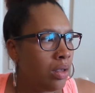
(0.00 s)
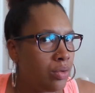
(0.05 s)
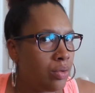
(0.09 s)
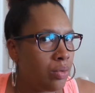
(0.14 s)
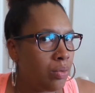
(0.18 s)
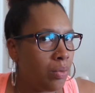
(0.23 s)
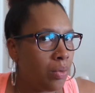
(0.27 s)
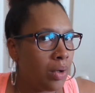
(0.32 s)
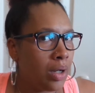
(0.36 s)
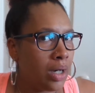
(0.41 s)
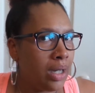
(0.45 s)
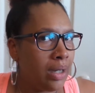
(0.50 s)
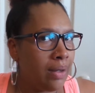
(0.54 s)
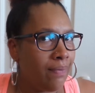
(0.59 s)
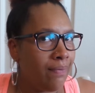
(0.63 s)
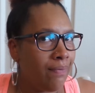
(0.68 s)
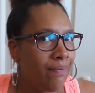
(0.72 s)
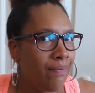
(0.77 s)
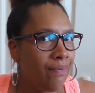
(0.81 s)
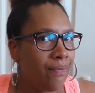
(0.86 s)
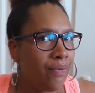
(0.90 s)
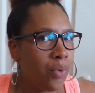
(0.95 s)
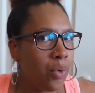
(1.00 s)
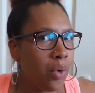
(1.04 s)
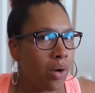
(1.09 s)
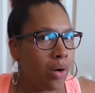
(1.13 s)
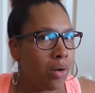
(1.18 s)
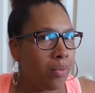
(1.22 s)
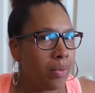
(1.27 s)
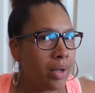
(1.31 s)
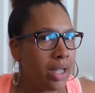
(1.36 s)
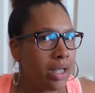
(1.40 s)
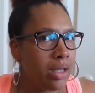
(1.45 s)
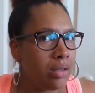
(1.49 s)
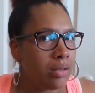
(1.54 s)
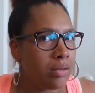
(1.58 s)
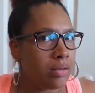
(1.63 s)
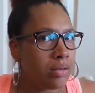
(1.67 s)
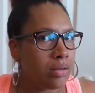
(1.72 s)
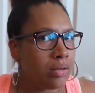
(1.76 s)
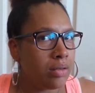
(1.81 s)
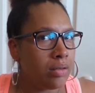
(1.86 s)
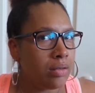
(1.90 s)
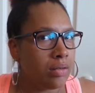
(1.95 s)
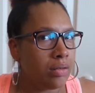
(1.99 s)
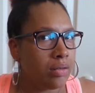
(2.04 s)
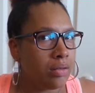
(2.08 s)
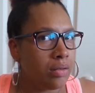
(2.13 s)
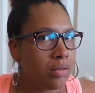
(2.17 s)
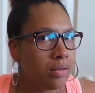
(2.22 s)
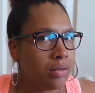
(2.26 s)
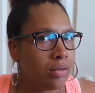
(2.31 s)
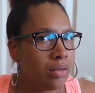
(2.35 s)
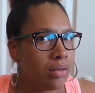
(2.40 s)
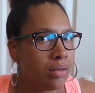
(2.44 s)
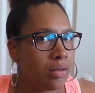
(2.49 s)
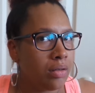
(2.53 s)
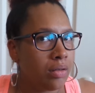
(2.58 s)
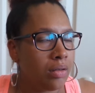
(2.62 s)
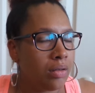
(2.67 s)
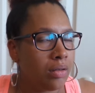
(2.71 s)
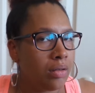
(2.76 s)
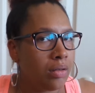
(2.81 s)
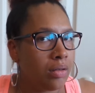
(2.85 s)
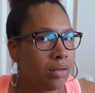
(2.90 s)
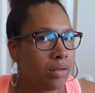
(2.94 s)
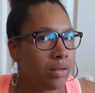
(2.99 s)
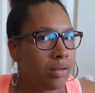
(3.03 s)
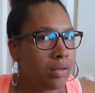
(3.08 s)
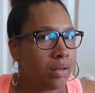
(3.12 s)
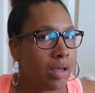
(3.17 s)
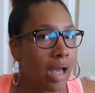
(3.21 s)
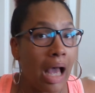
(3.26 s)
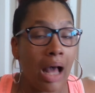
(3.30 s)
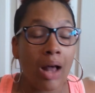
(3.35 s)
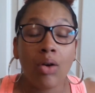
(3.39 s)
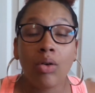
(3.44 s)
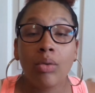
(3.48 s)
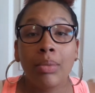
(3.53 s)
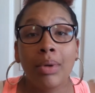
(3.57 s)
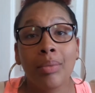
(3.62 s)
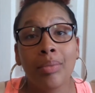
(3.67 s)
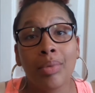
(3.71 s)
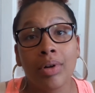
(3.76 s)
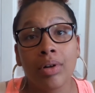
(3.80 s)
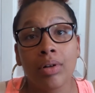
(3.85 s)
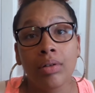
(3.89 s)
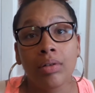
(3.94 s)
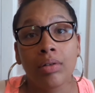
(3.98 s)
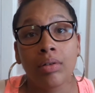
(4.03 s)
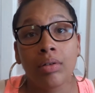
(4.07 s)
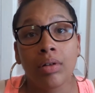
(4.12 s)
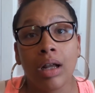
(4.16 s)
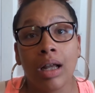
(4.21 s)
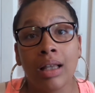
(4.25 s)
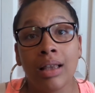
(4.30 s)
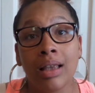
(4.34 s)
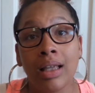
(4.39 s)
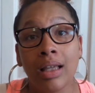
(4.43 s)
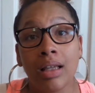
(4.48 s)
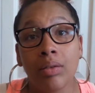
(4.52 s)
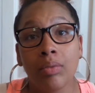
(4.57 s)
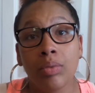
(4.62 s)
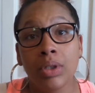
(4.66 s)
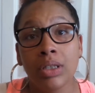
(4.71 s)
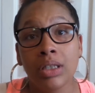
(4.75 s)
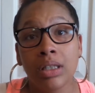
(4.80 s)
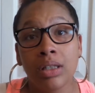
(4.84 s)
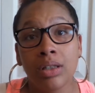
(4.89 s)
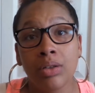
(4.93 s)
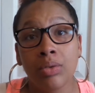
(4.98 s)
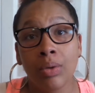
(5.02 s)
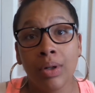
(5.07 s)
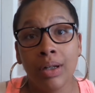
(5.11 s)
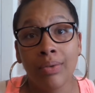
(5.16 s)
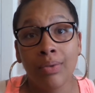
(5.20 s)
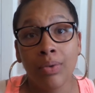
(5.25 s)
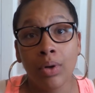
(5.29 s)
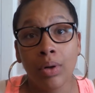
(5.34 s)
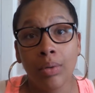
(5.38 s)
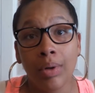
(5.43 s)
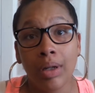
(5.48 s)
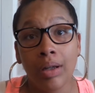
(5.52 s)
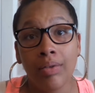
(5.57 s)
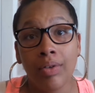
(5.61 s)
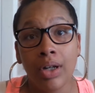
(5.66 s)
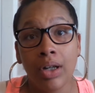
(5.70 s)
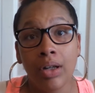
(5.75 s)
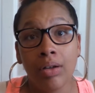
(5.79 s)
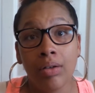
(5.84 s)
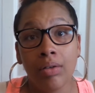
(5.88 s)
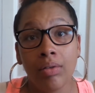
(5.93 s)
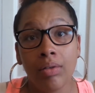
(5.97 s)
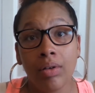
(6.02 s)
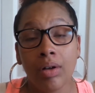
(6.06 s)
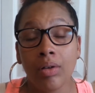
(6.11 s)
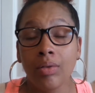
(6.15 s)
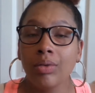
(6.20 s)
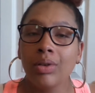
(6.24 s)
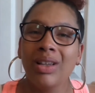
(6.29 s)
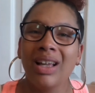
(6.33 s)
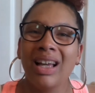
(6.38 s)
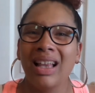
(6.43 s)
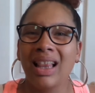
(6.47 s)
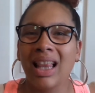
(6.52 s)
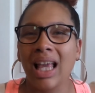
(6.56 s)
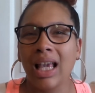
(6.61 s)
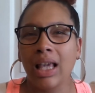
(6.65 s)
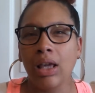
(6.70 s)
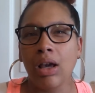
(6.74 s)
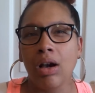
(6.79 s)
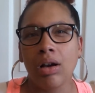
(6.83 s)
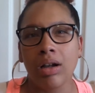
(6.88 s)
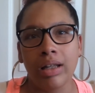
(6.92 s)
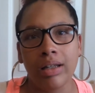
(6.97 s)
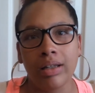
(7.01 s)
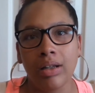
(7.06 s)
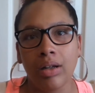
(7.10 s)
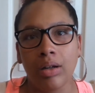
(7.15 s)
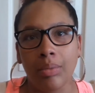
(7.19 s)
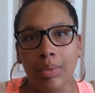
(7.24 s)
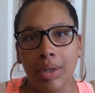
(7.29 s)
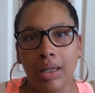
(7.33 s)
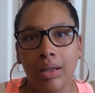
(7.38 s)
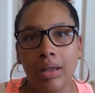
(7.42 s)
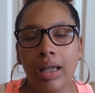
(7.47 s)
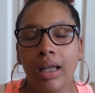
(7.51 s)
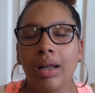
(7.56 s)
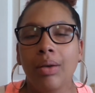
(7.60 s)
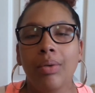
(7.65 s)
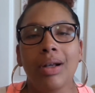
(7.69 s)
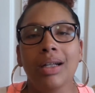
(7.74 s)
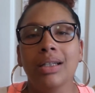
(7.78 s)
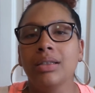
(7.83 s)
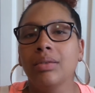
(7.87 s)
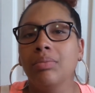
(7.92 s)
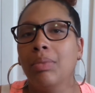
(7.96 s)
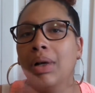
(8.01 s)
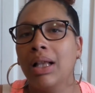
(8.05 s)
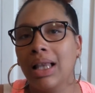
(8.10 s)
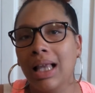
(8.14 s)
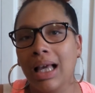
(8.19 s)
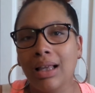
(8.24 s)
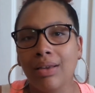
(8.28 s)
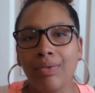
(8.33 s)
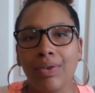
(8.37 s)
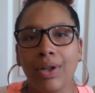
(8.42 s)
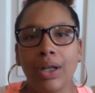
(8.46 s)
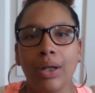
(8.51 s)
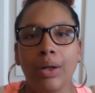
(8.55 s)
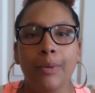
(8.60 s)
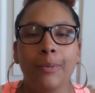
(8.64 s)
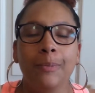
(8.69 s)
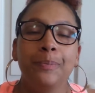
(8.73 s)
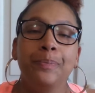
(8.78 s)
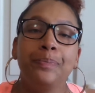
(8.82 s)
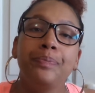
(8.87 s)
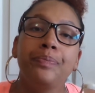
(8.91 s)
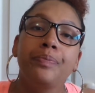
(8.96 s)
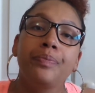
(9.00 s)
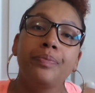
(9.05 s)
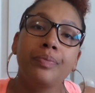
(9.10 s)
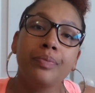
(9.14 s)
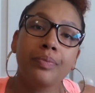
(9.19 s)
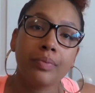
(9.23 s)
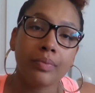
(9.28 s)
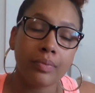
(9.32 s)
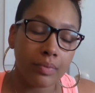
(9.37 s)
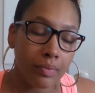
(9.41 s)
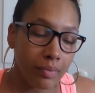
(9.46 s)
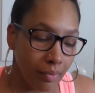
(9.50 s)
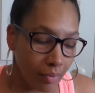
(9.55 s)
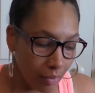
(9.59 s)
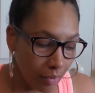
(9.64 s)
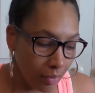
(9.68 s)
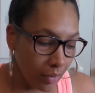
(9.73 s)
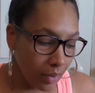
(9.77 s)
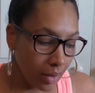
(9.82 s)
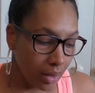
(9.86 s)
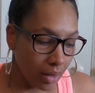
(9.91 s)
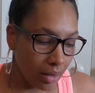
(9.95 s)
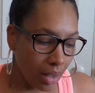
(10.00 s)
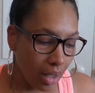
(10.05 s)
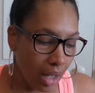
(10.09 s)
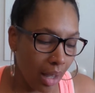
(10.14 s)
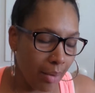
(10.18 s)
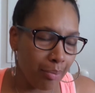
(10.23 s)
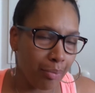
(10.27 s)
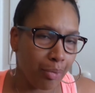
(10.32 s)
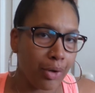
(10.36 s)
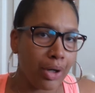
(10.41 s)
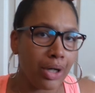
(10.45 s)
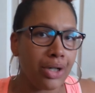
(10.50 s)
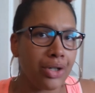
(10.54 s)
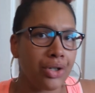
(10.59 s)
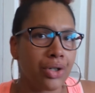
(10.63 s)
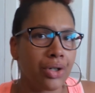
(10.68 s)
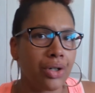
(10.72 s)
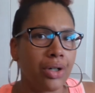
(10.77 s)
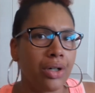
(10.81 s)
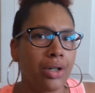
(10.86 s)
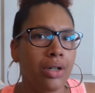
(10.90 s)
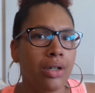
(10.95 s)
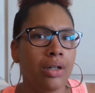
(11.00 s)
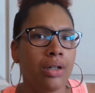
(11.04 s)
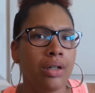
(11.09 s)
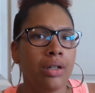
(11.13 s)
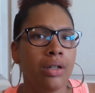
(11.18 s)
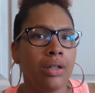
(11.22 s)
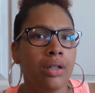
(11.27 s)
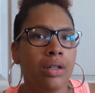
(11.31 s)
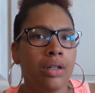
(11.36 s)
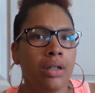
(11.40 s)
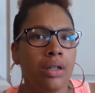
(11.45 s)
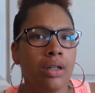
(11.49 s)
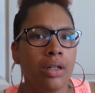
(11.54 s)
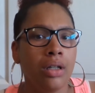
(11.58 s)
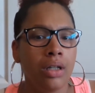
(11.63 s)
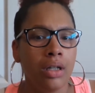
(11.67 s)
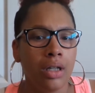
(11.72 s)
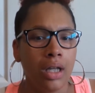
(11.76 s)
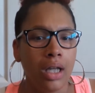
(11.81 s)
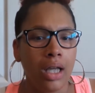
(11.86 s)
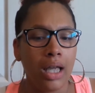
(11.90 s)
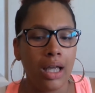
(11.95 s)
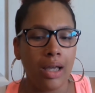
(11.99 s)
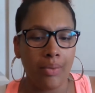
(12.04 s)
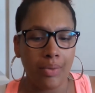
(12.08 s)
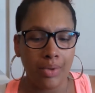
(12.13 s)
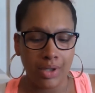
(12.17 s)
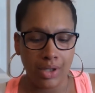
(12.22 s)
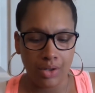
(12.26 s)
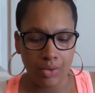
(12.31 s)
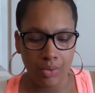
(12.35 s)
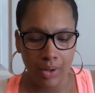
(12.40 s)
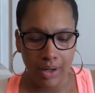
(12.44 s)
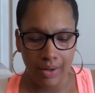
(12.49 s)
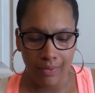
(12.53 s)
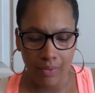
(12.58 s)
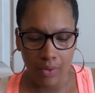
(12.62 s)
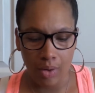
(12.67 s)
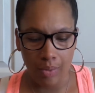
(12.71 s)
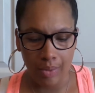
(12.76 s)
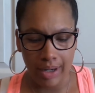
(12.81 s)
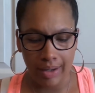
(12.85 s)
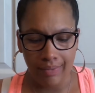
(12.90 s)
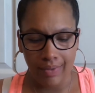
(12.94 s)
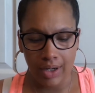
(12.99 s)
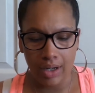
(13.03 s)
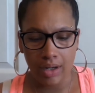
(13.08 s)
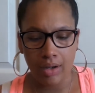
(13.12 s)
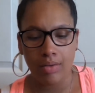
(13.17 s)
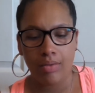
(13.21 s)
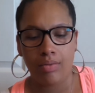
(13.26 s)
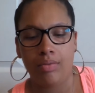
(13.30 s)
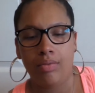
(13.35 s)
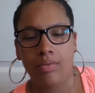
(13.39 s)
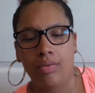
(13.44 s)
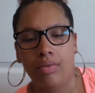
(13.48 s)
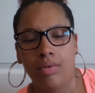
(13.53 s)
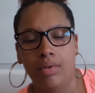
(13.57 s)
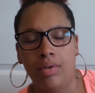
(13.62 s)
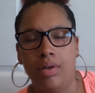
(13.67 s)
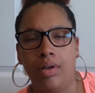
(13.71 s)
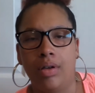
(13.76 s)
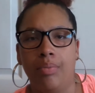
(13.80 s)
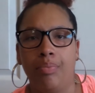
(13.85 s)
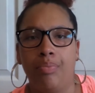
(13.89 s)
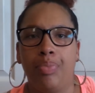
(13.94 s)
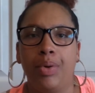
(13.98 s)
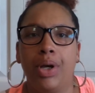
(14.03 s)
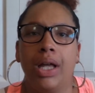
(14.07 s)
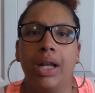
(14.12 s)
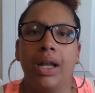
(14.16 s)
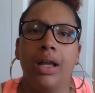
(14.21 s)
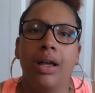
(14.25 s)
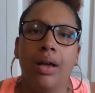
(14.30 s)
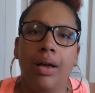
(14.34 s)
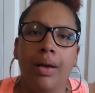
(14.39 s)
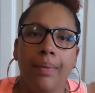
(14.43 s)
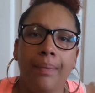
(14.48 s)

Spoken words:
24 weeks? I don't remember. I think, was it a 24-week video? Oh, like y'all can tell me. Anyways, my last video, I'm pretty sure it was a 24-week video. But